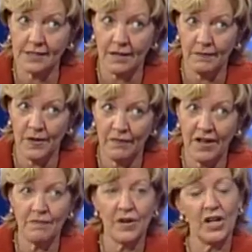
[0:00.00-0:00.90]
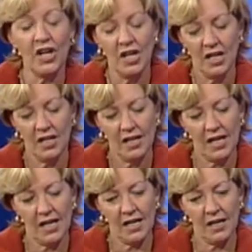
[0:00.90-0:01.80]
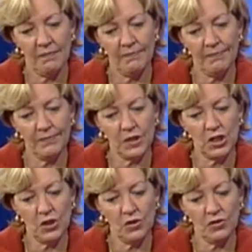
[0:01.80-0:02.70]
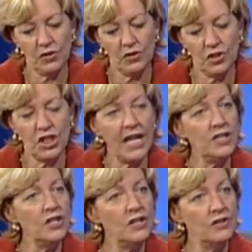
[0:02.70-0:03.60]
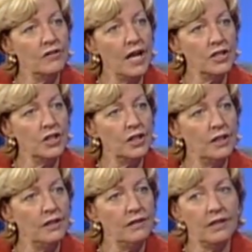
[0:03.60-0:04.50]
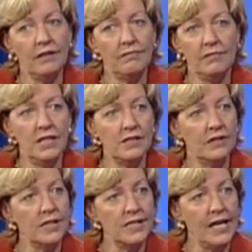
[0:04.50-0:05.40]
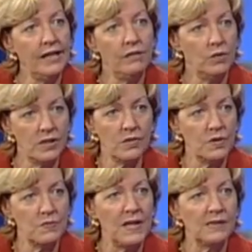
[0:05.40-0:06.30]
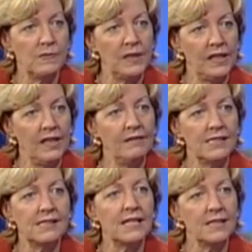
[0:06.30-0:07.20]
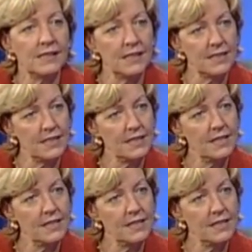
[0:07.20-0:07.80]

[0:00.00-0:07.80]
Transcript: come November, to change the direction that Minnesota's headed? What's the responsibility of the citizens?